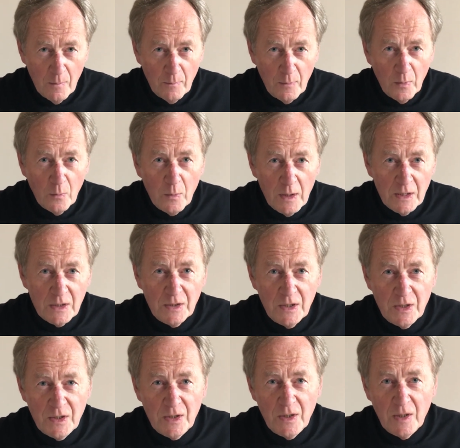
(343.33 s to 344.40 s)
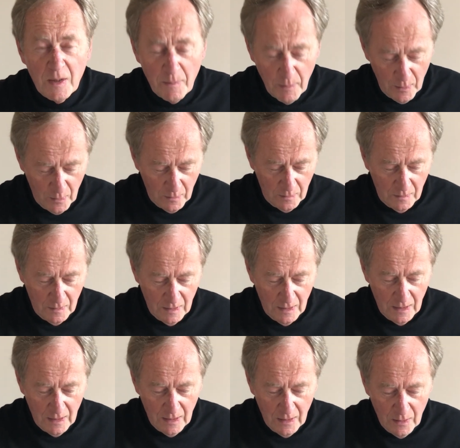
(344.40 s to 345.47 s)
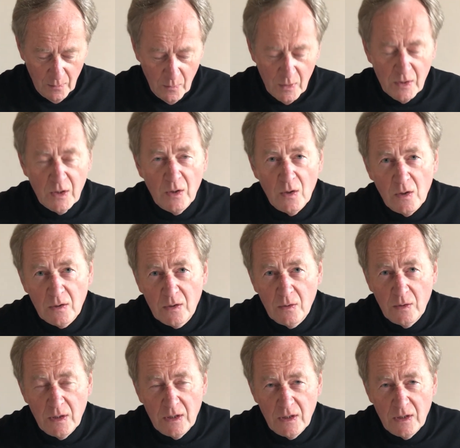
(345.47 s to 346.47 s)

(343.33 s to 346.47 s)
But which disciple was God going